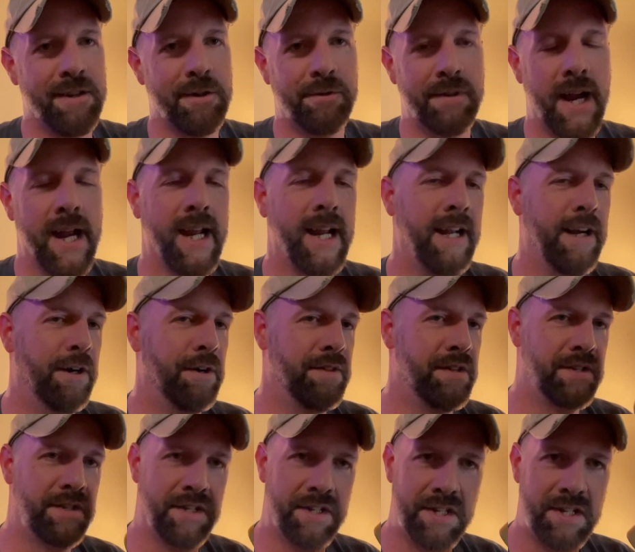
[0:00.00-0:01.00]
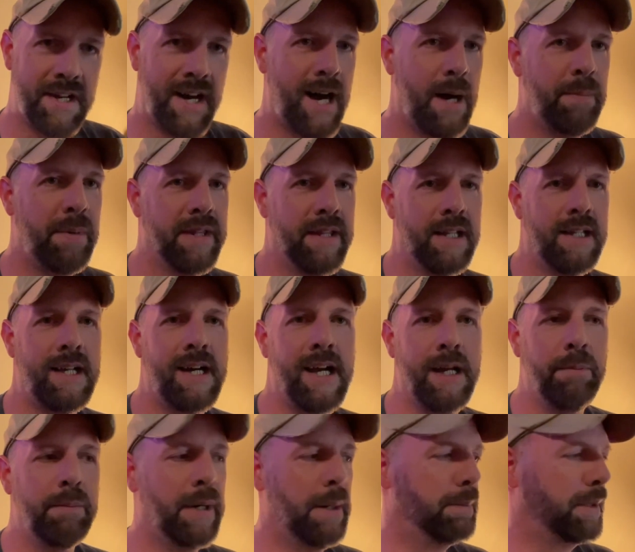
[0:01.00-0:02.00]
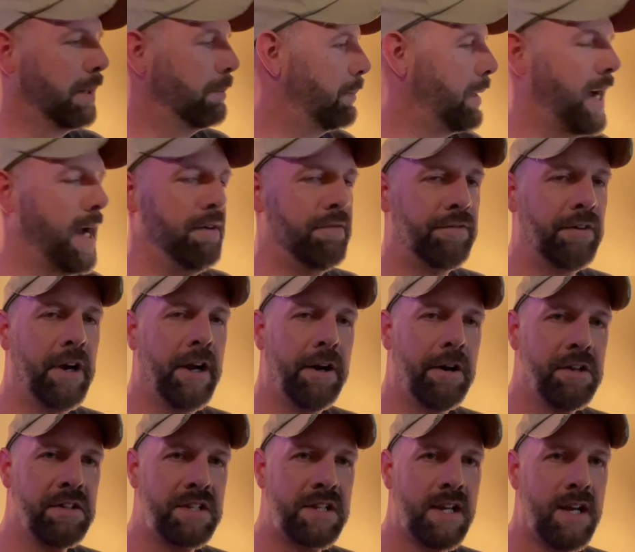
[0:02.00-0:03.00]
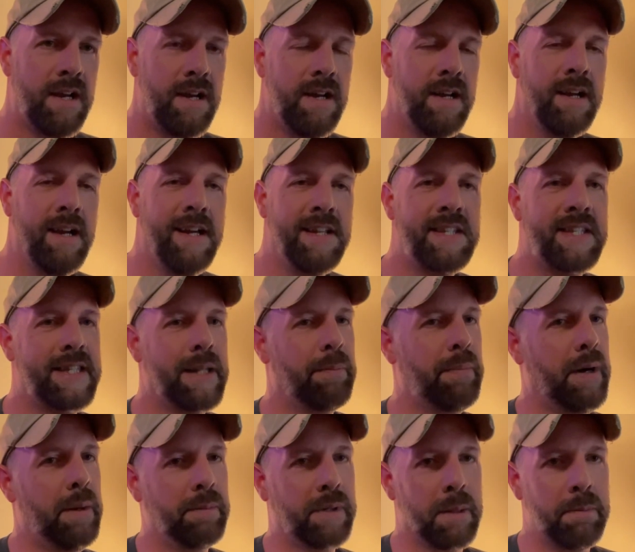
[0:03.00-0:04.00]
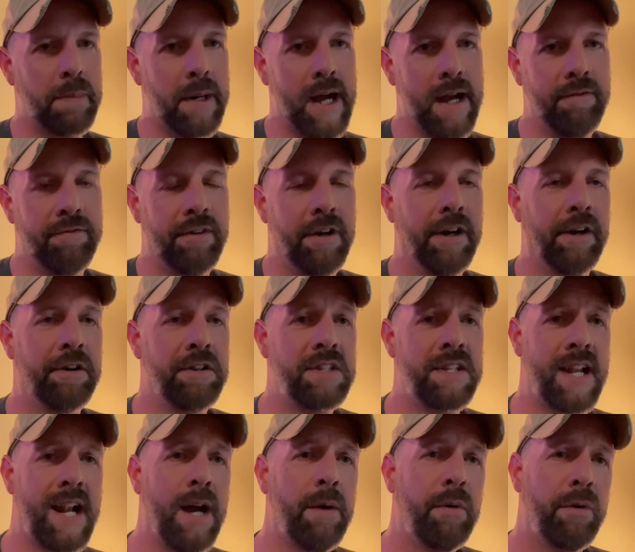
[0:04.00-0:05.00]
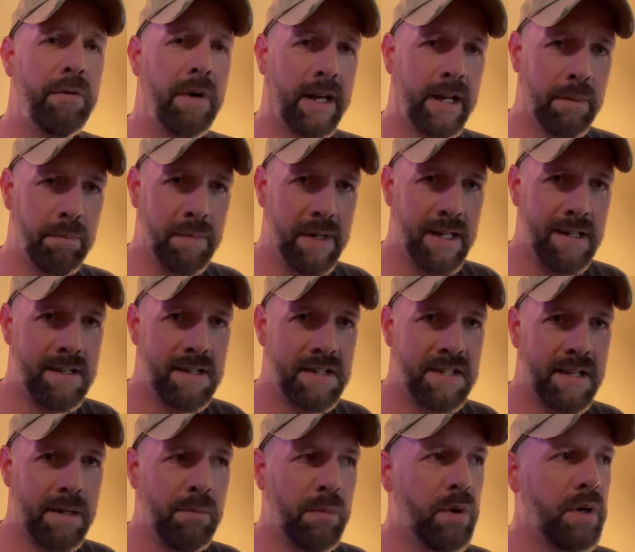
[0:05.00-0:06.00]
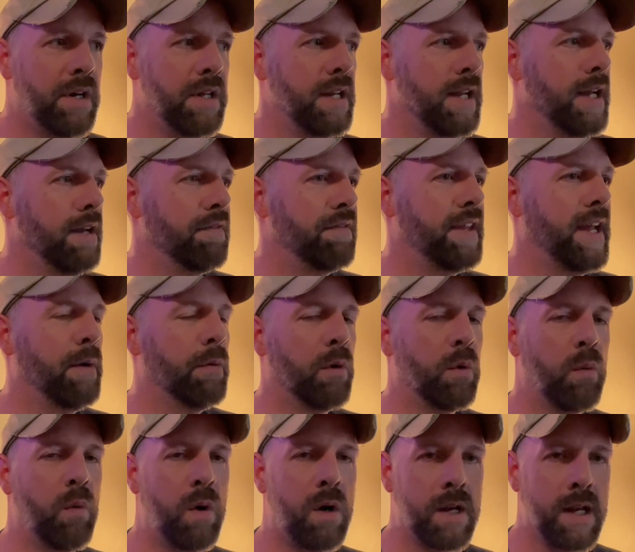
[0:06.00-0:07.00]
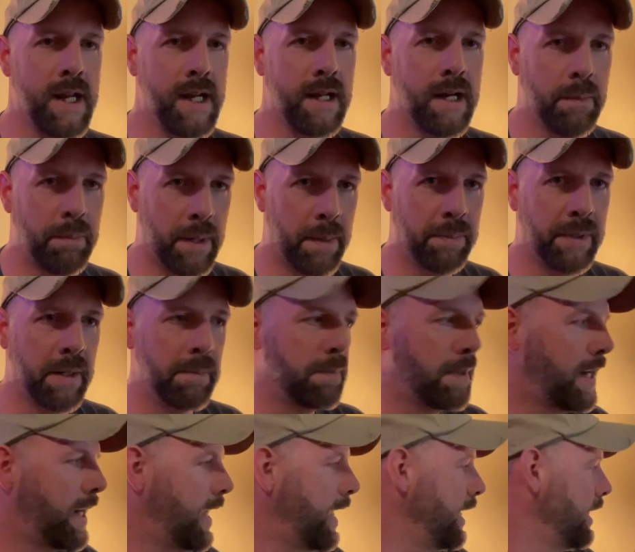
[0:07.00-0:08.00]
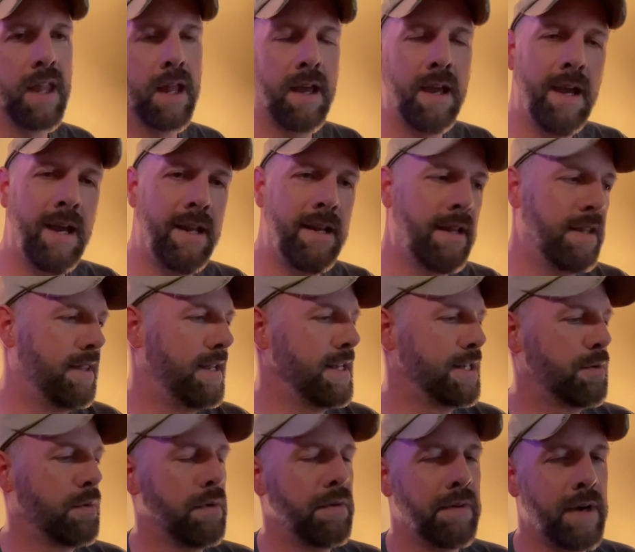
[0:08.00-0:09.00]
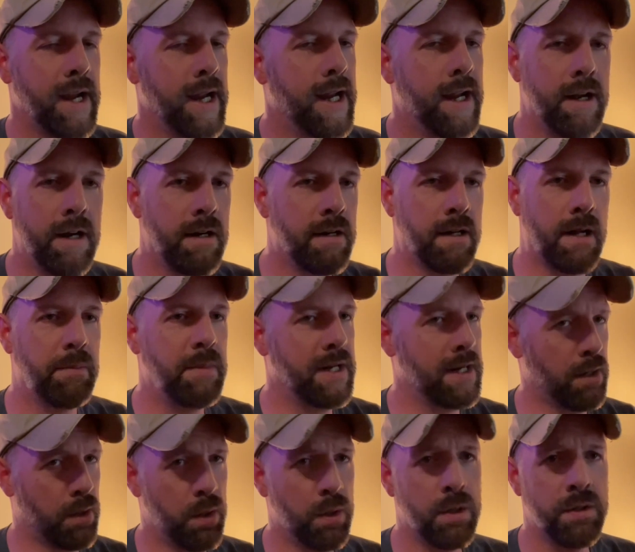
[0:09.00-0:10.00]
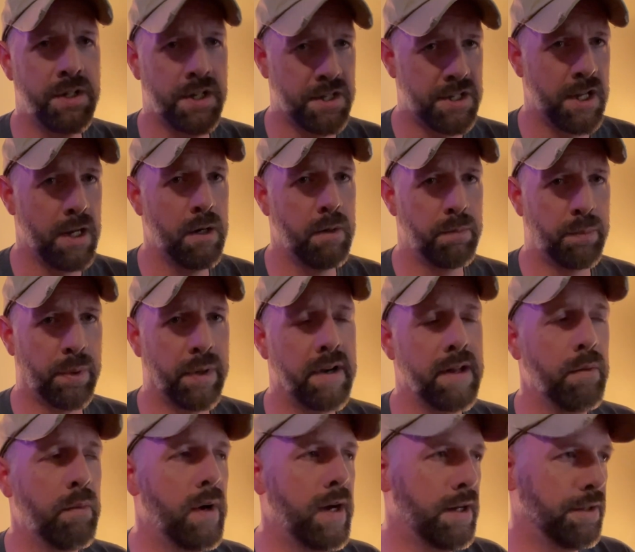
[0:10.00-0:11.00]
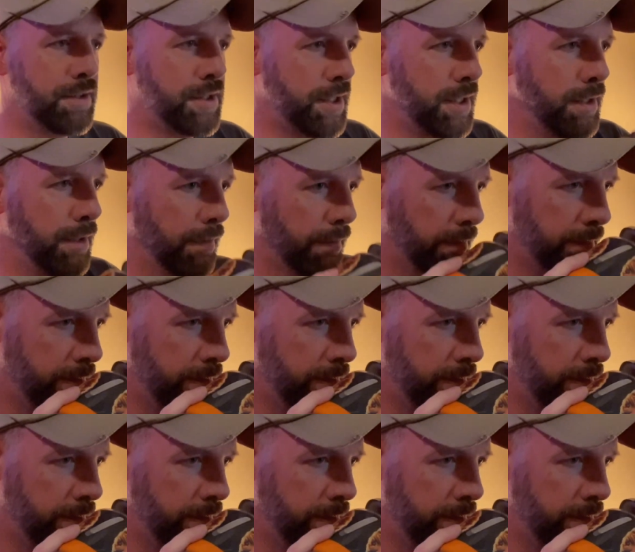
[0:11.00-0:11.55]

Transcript: right here, this is top of the line pumpkin pie fragrance. It's the pumpkin pie fragrance that I would recommend to someone if they were wanting a pumpkin pie. And this one right here, I mean, it holds its own pretty well too.